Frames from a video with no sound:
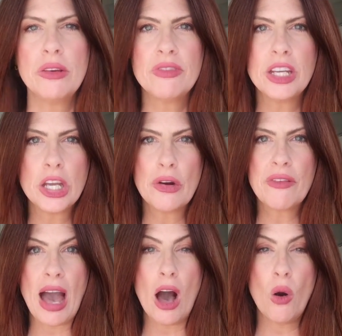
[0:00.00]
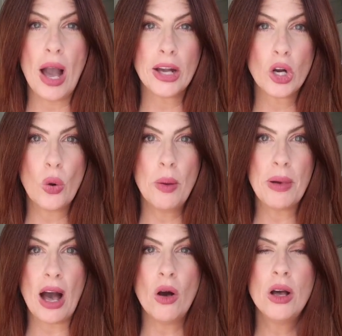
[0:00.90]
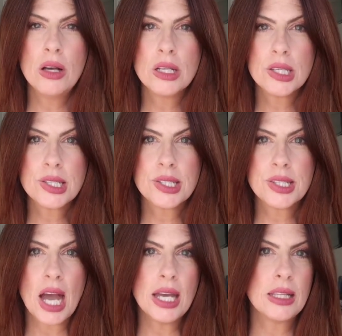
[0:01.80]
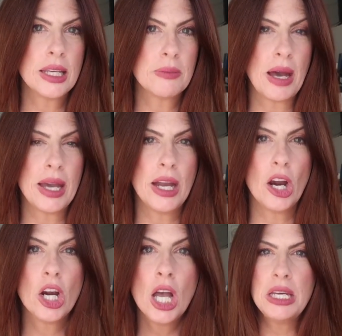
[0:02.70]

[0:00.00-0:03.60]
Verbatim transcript: the video of how I go about styling my hair.